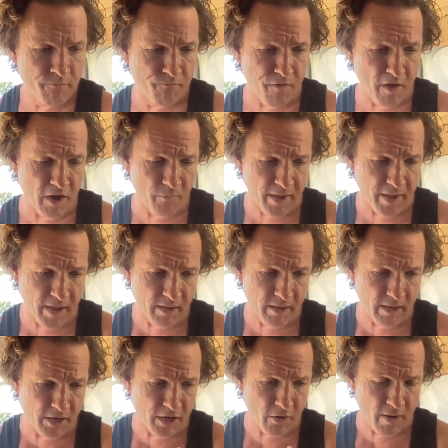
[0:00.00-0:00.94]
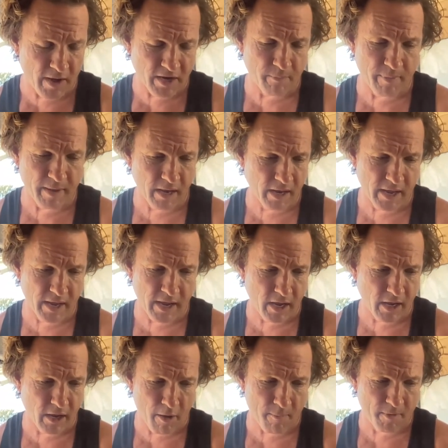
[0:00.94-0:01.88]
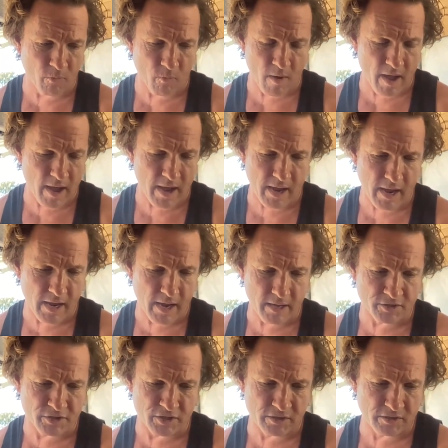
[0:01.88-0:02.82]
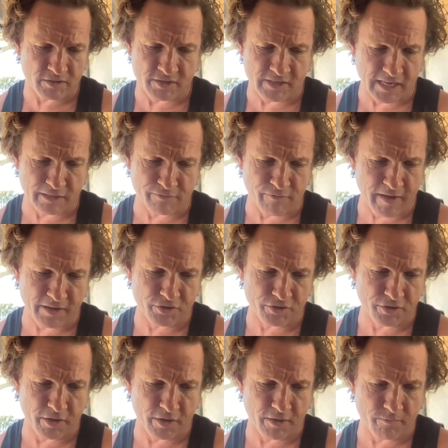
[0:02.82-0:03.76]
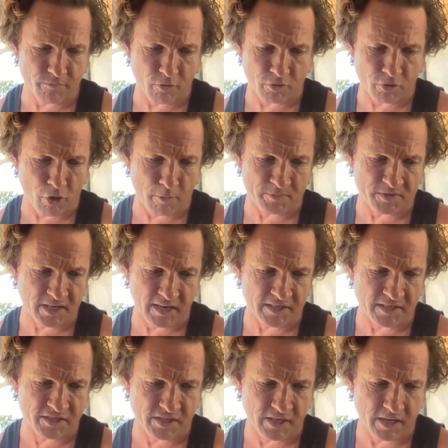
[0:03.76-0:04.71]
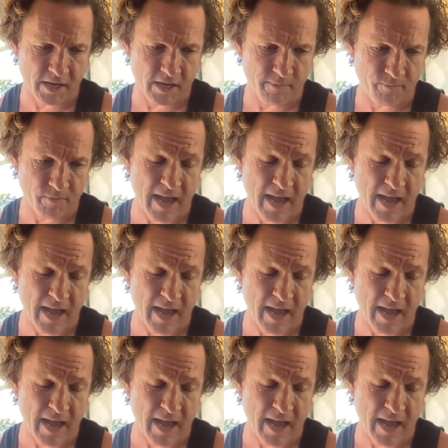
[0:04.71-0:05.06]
following you know Underbelly, Home and Away, Satisfaction, Cops LAC.